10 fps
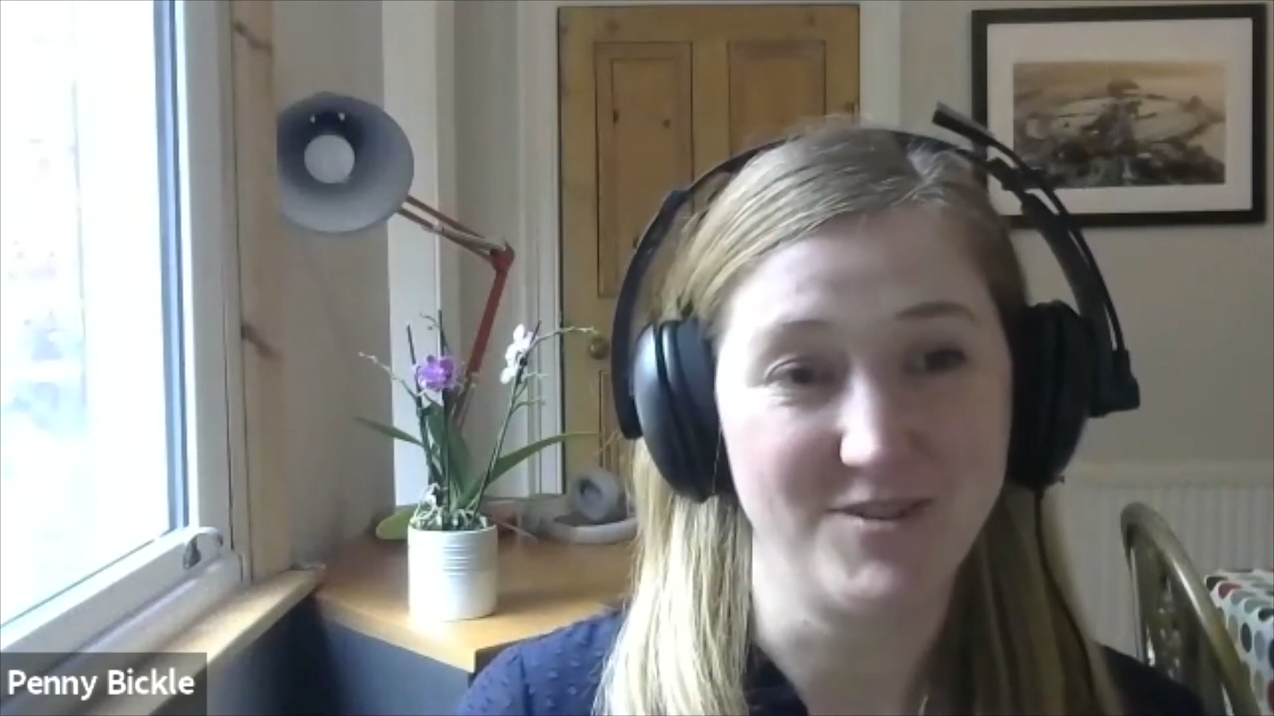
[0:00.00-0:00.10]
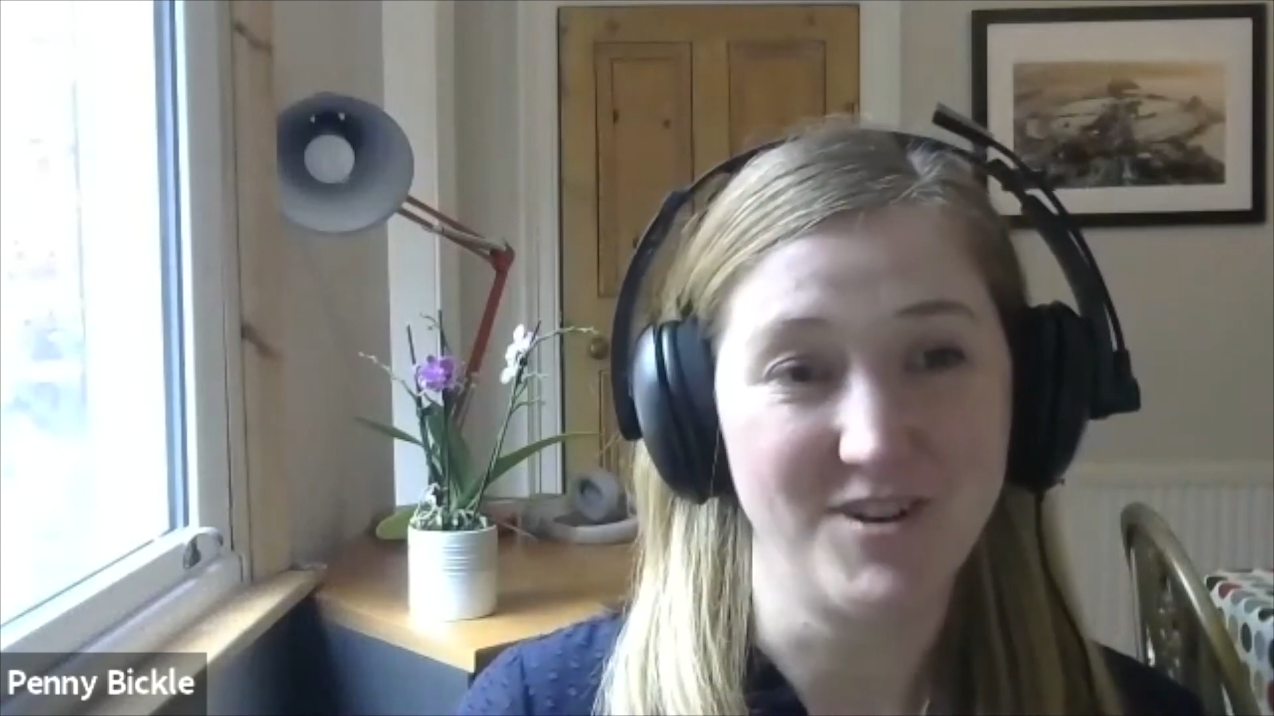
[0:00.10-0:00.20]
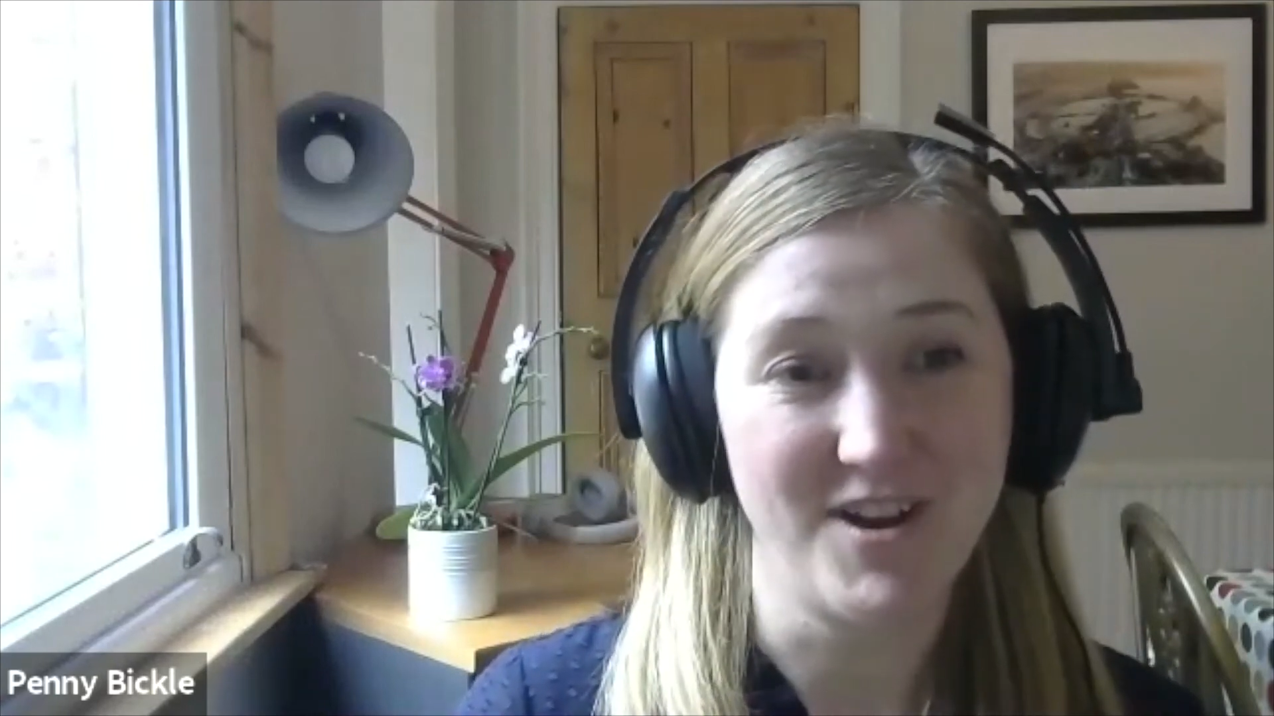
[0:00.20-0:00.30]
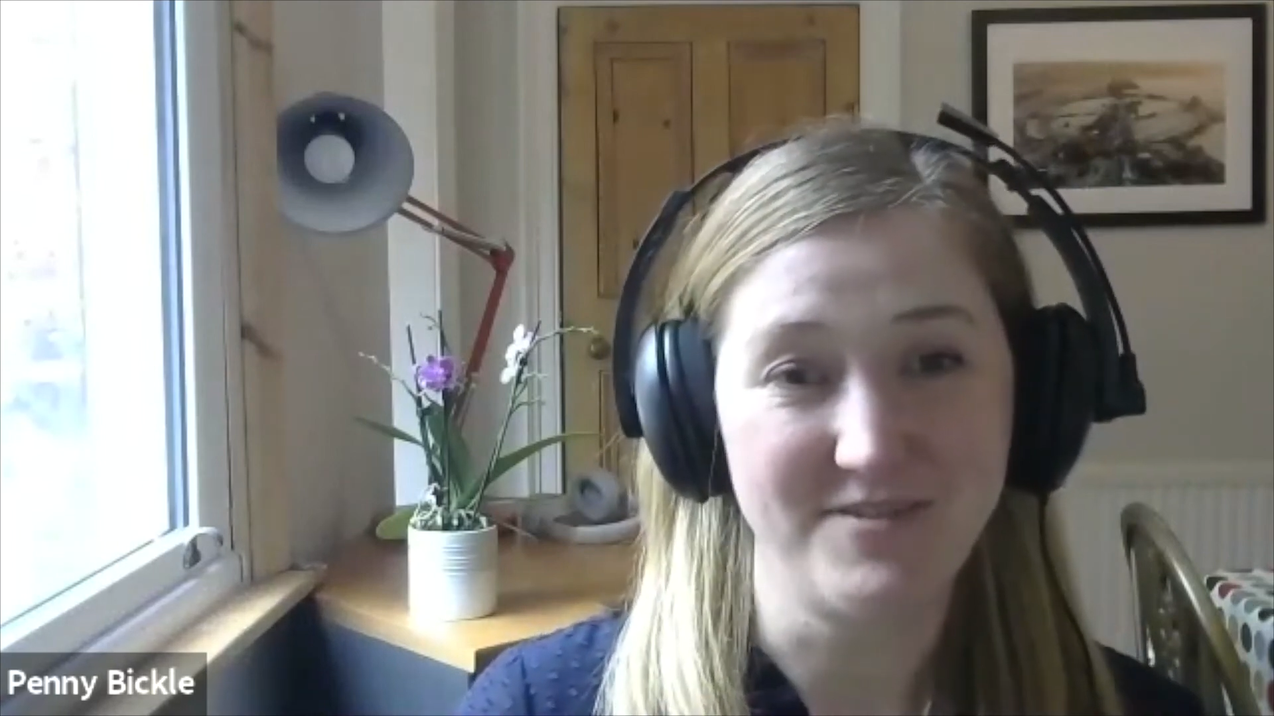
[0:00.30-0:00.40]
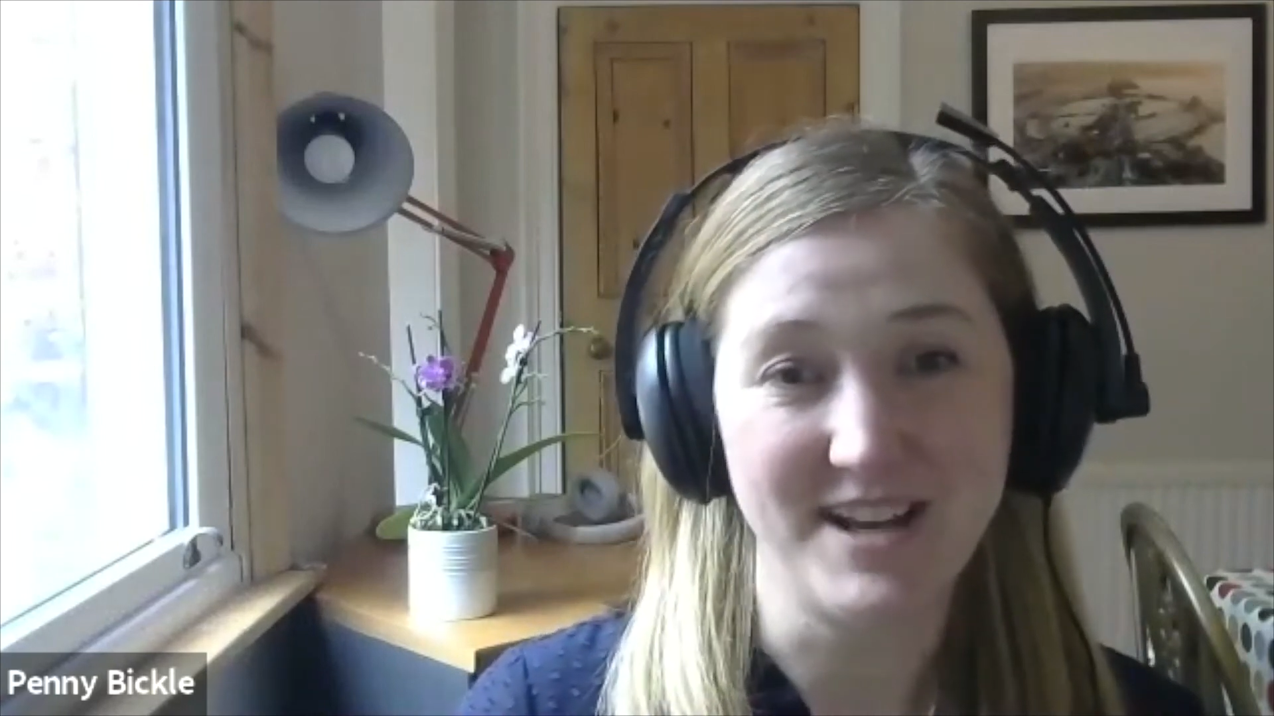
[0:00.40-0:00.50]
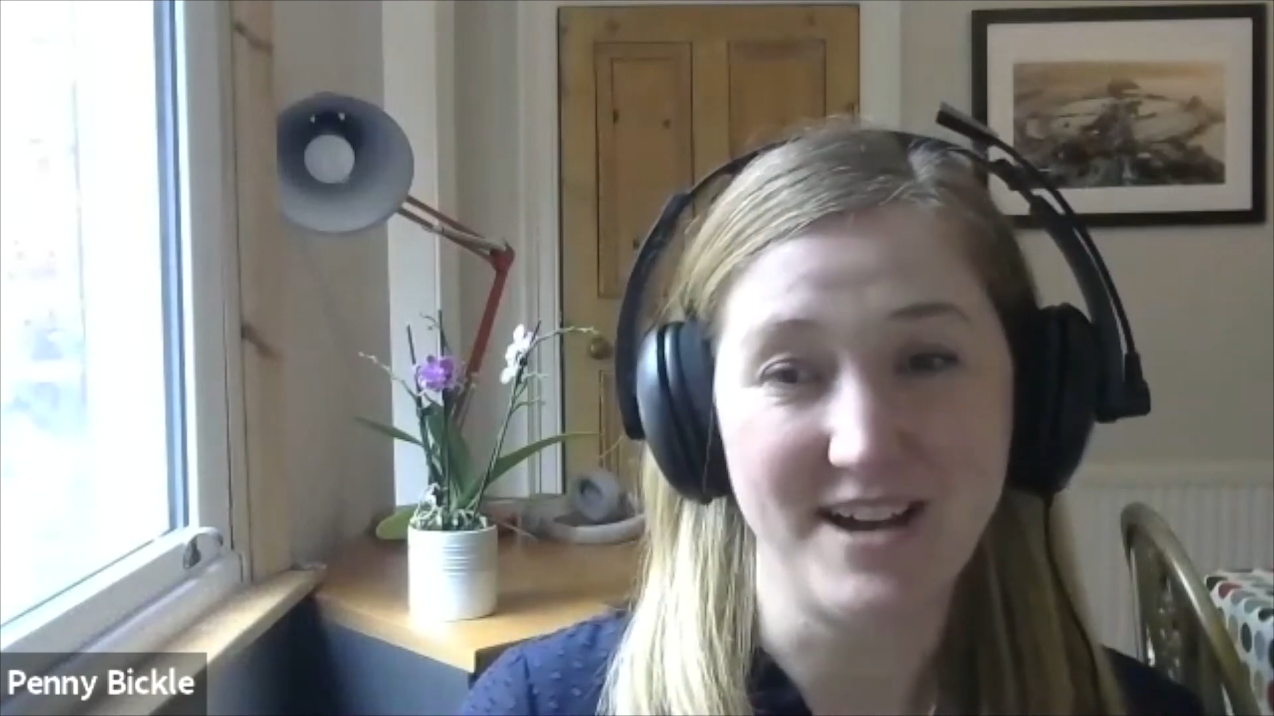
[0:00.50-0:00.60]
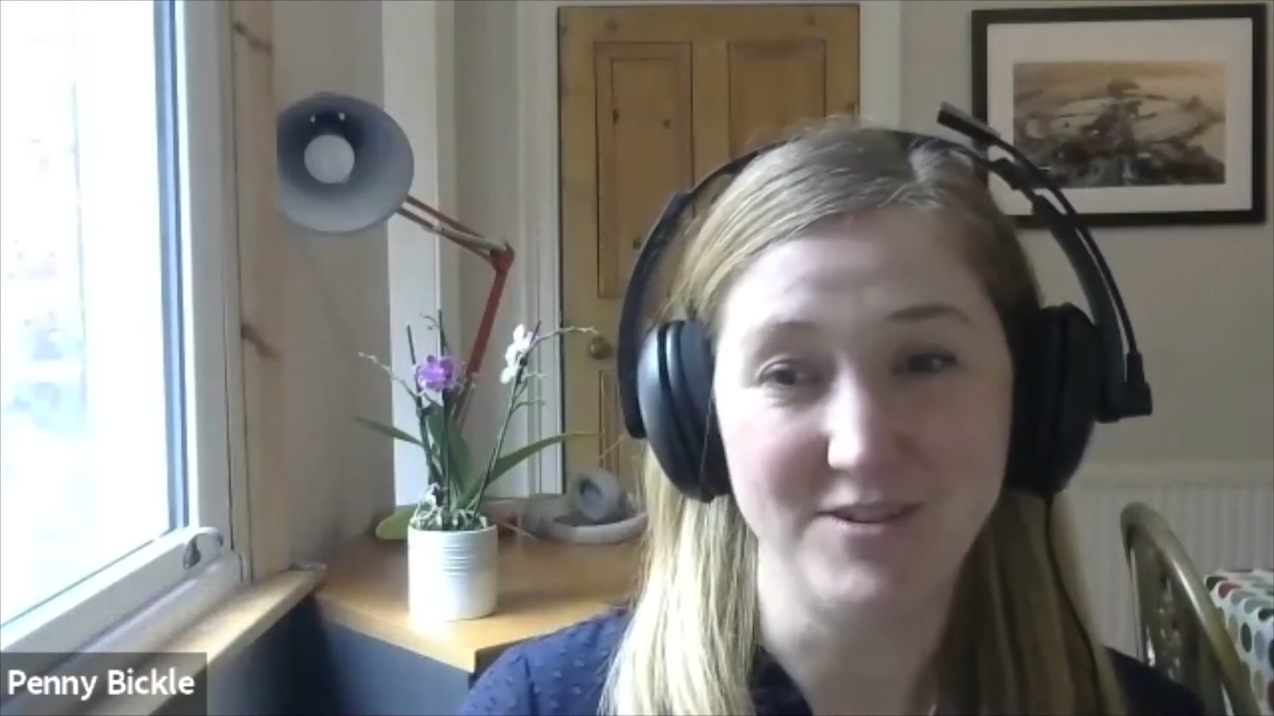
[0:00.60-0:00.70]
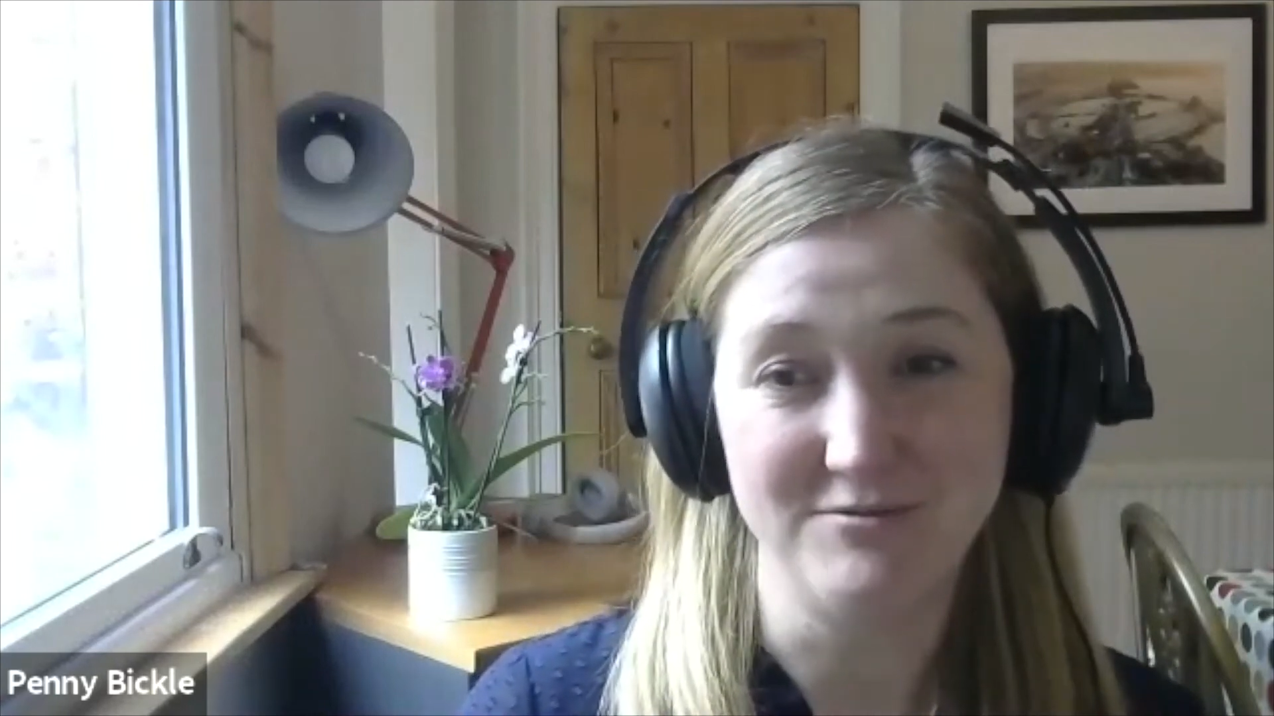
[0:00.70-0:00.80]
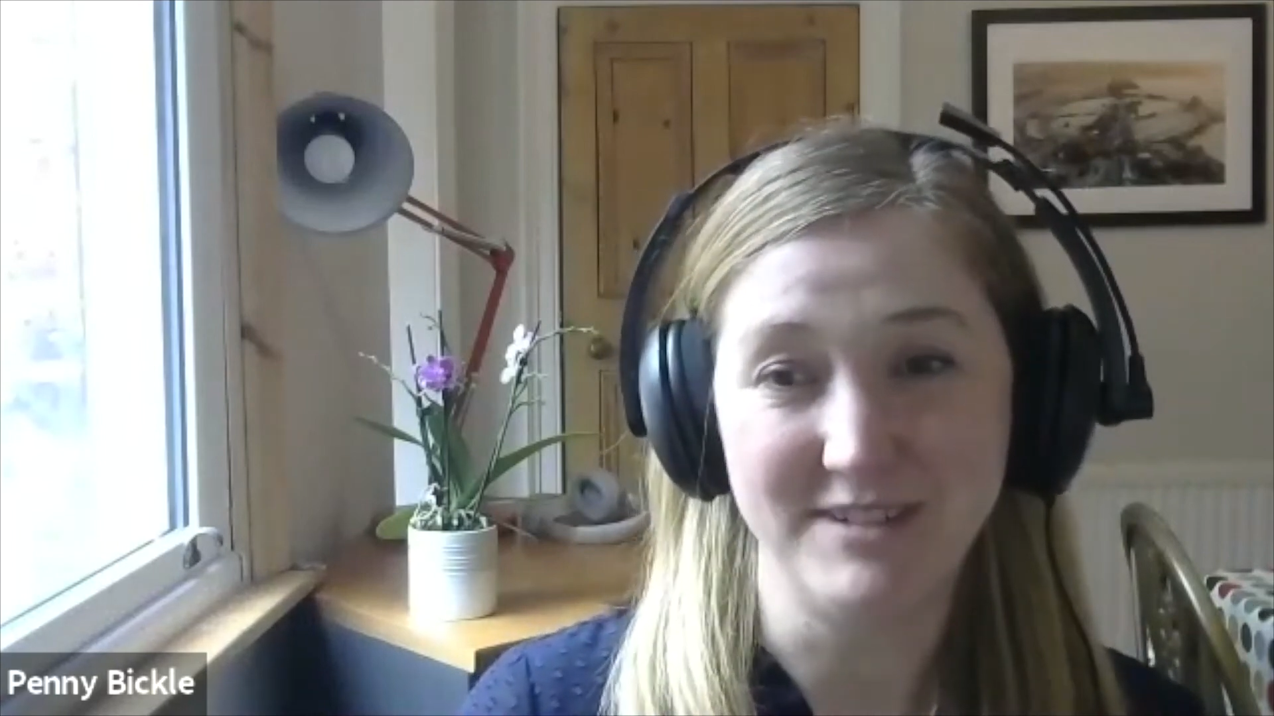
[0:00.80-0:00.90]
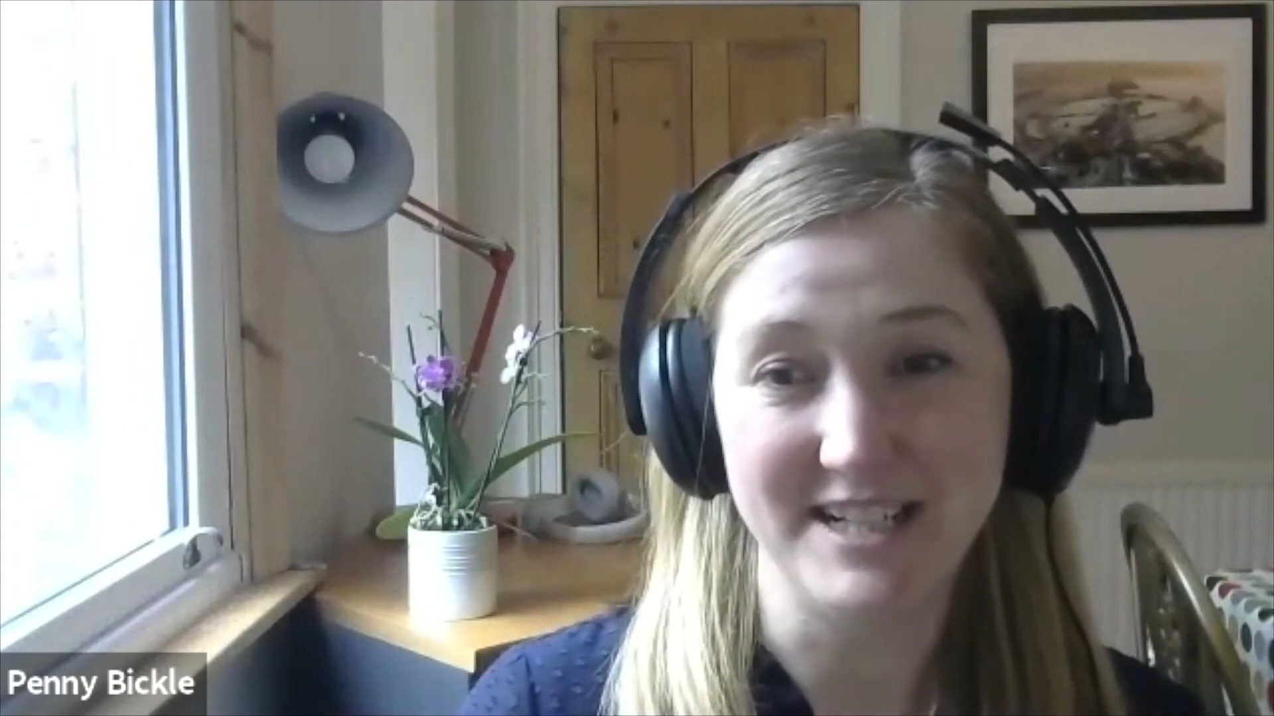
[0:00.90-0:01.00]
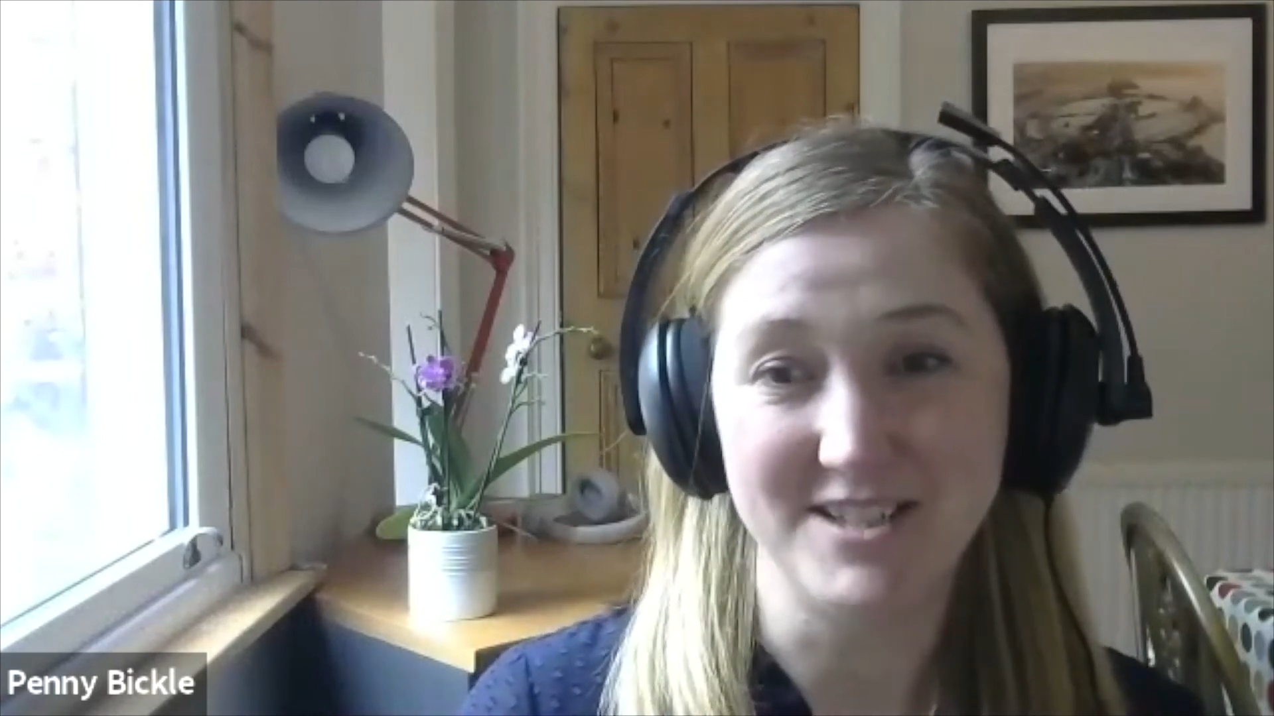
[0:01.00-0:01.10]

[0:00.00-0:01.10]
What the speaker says: your life and now you're really